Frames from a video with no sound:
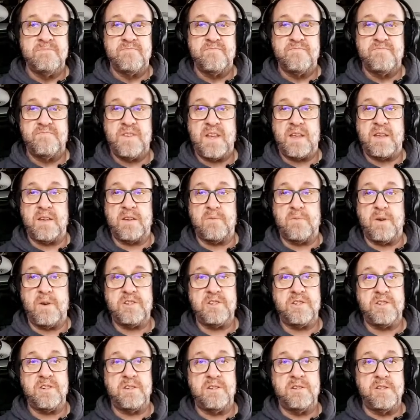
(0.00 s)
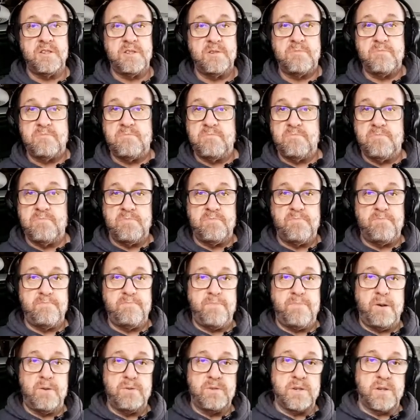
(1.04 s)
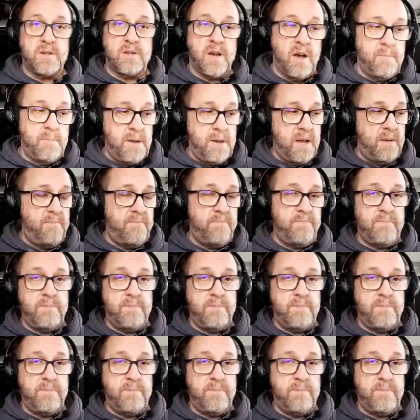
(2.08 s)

if you have any questions, post a comment.